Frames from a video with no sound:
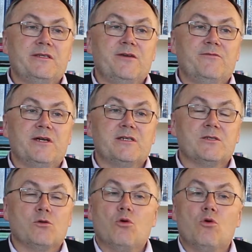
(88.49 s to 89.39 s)

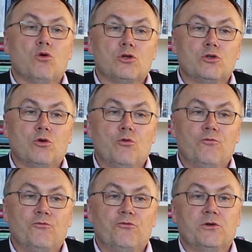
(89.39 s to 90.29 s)
diverse cohort
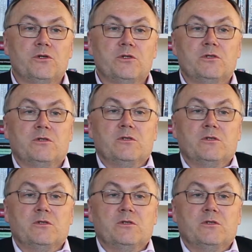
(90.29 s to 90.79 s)
of uh,